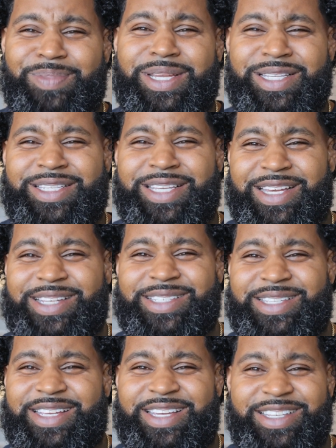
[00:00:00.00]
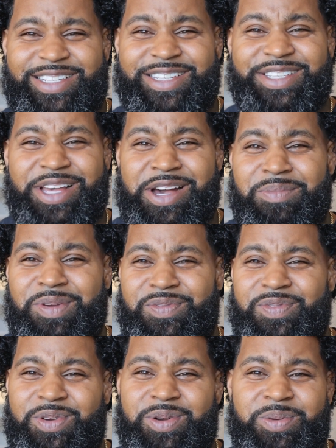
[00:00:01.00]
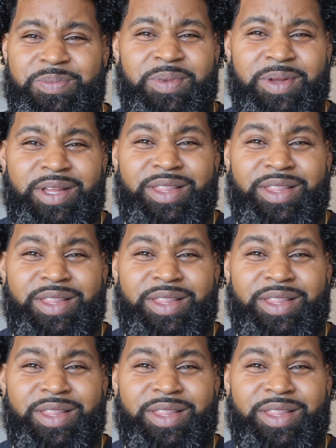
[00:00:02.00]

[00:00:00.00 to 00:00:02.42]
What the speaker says: PTSD just coming from